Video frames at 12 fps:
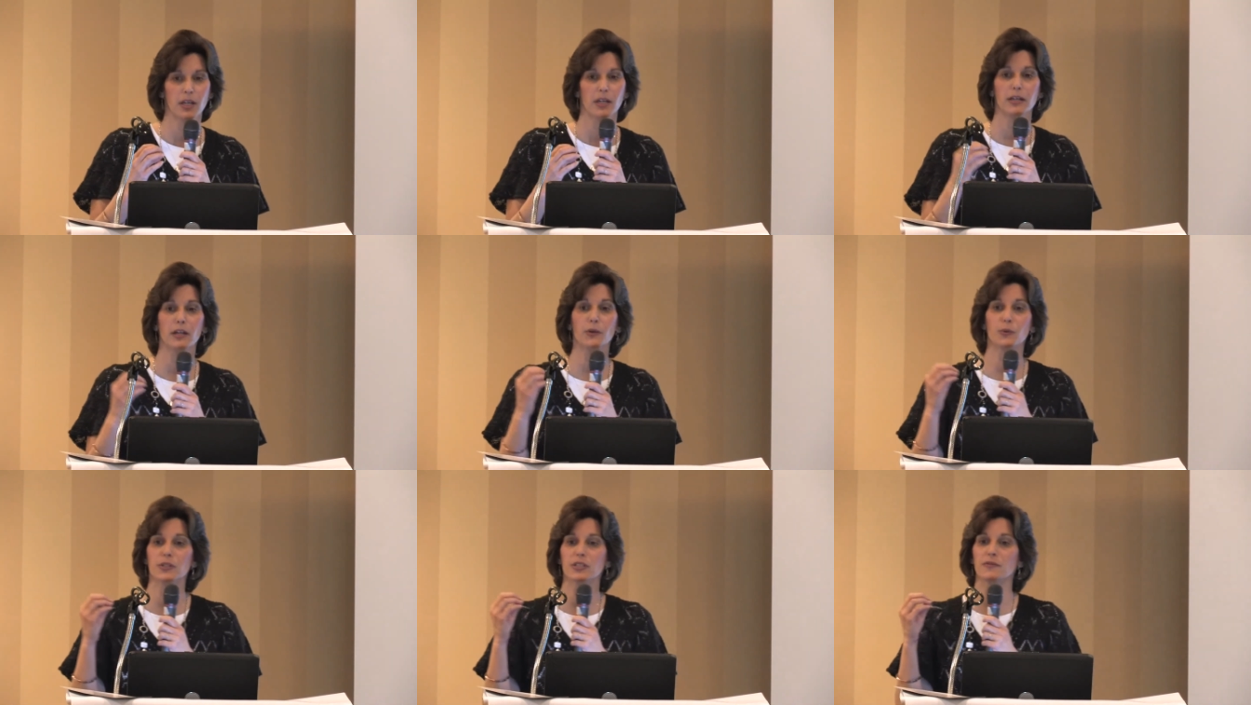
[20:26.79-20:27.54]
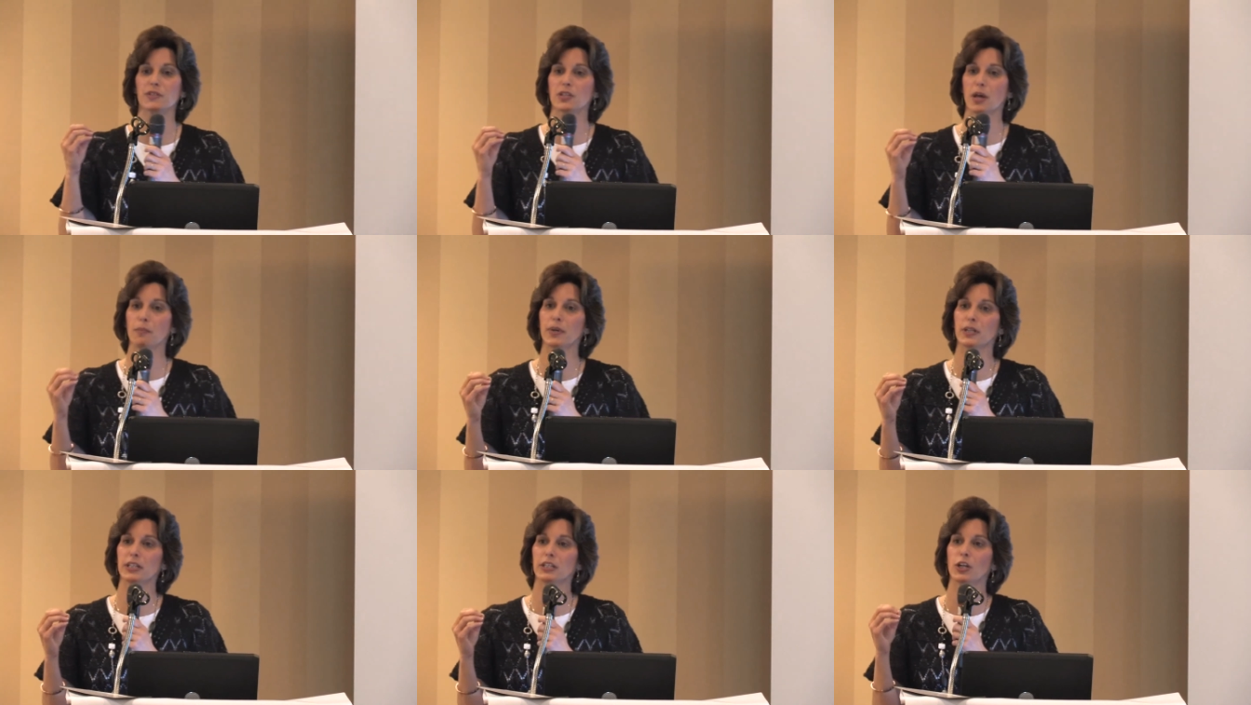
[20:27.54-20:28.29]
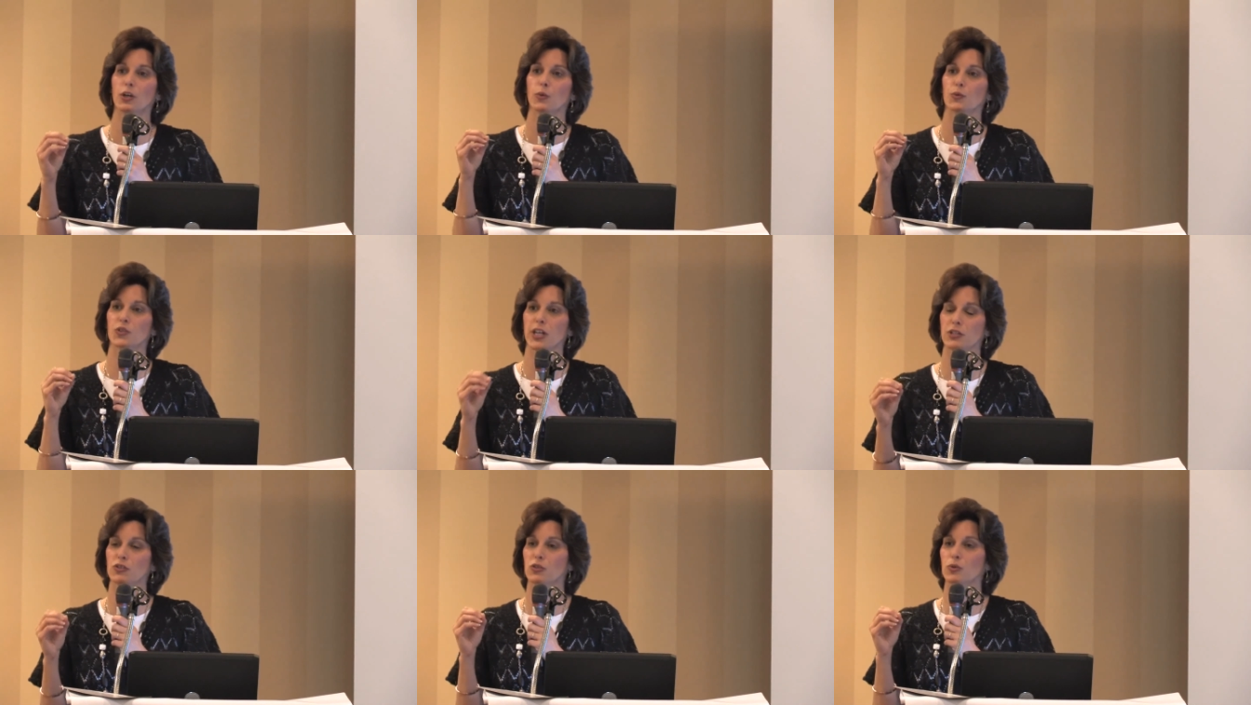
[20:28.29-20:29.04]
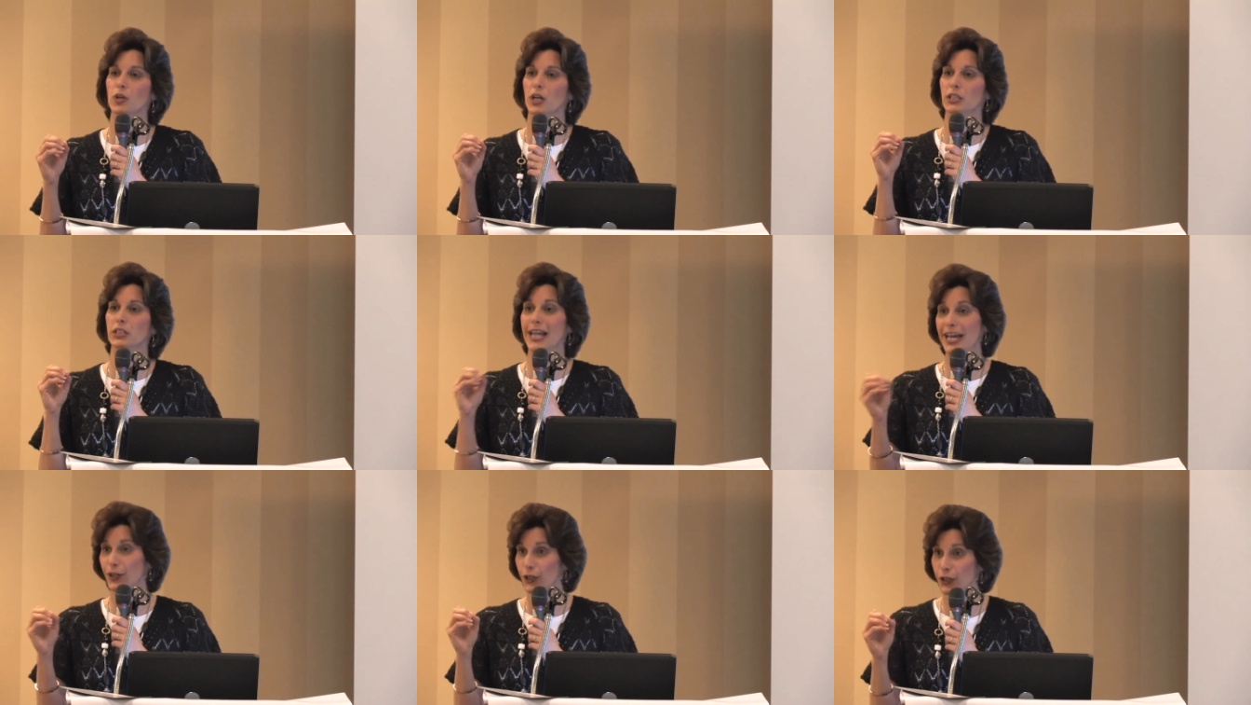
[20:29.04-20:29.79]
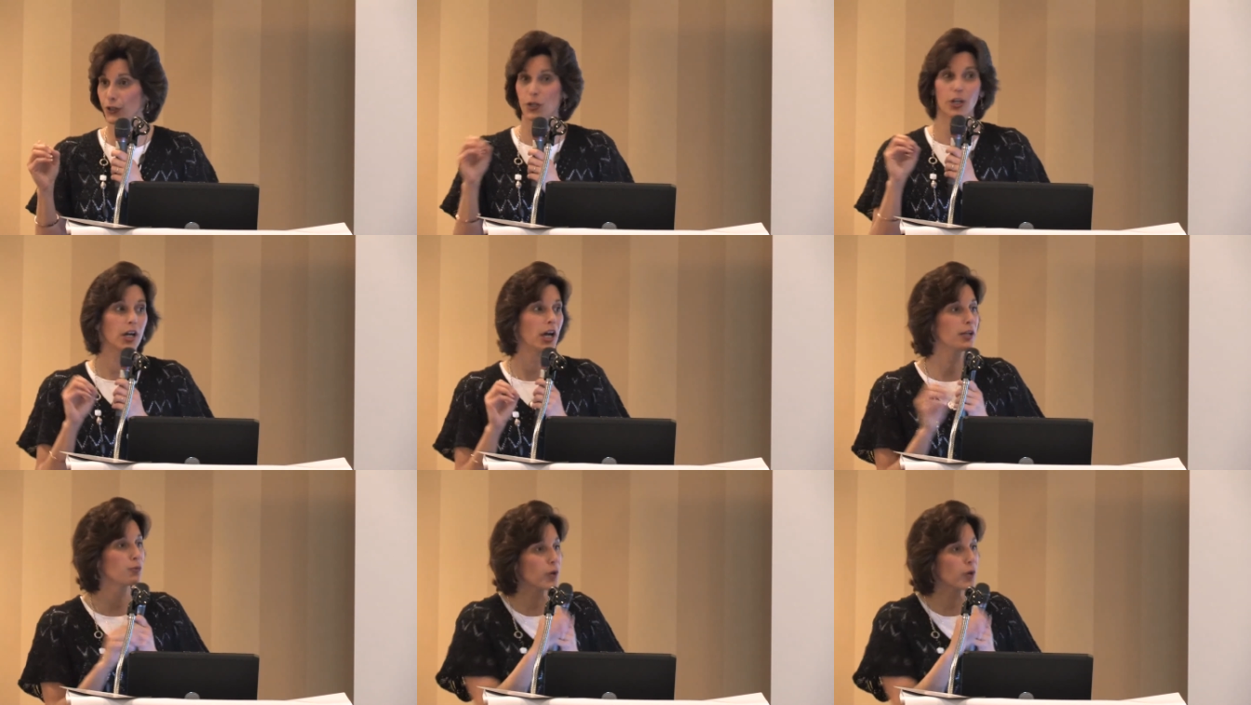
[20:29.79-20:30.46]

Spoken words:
In other words, if somebody sends you a letter and